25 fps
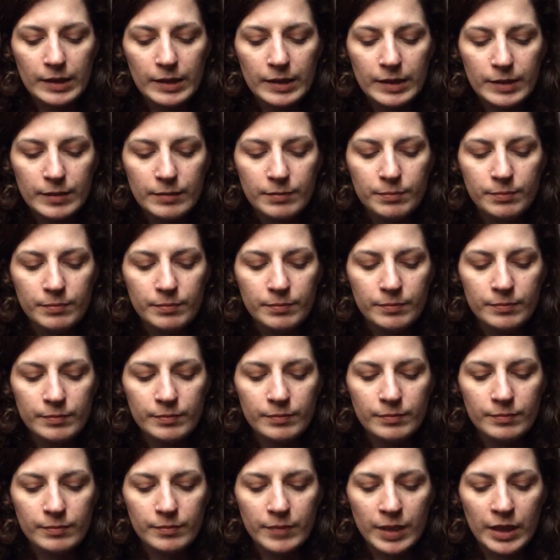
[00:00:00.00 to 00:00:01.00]
uh,
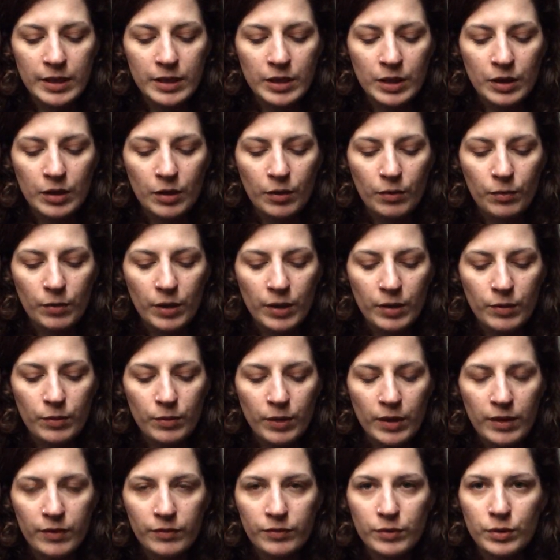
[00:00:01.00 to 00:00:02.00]
but you know,
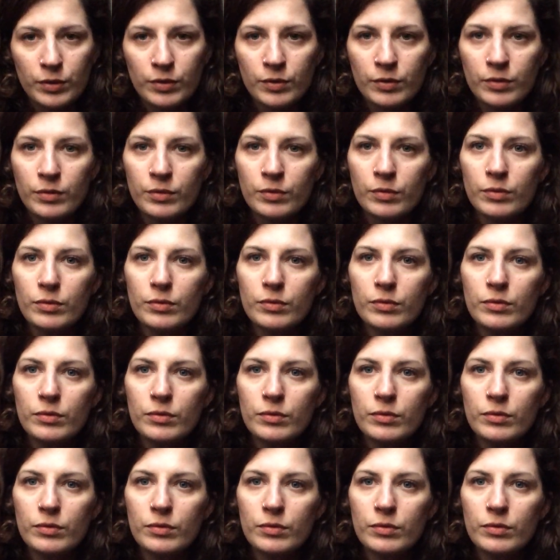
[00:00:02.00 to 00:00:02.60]
one of the